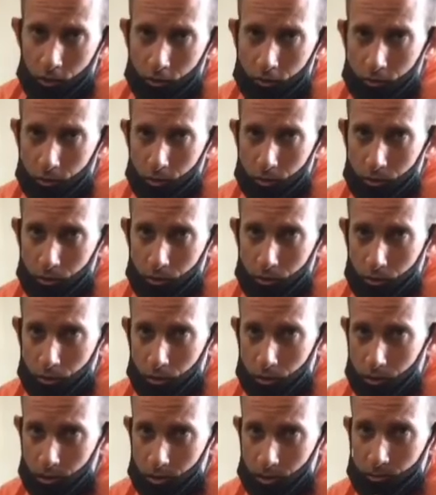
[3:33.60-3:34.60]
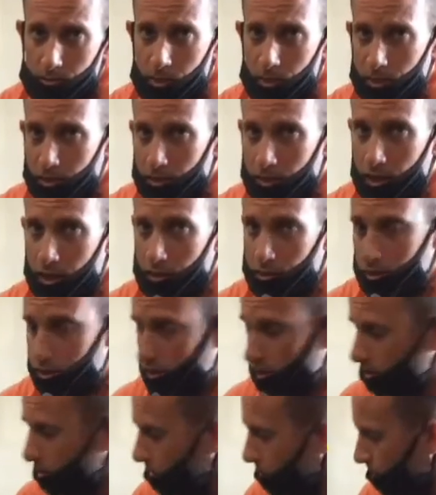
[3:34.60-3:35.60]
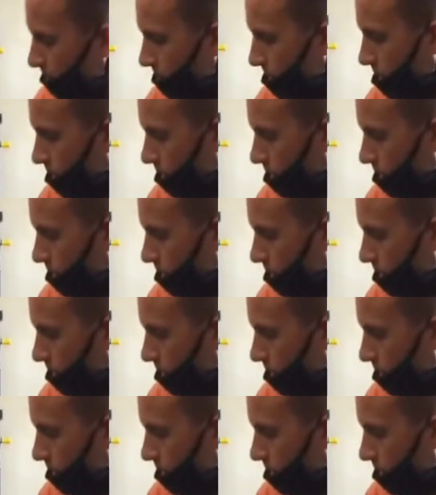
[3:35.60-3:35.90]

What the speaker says: nerve root or something like that related.